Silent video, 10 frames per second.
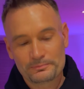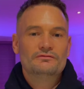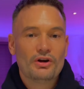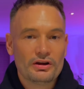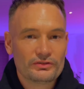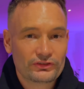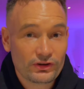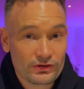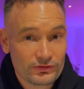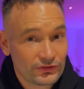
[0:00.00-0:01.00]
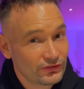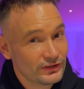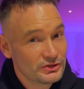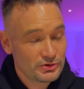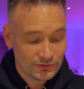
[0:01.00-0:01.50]
Right, so this is the
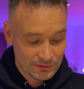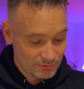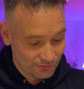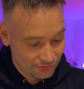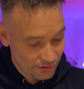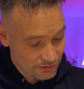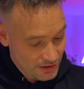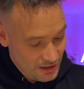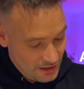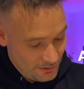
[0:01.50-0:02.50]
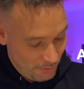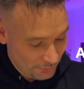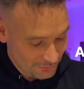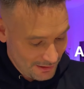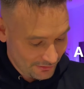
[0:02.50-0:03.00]
interesting bit. So the
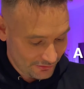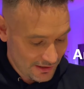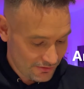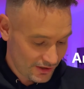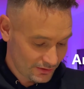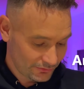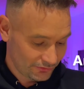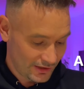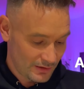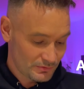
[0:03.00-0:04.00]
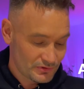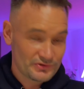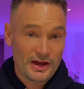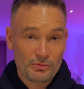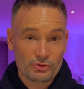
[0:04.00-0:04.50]
Pondomax 8,000, how much does
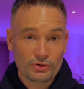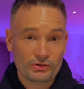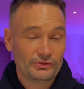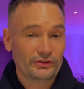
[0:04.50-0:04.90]
that one cost?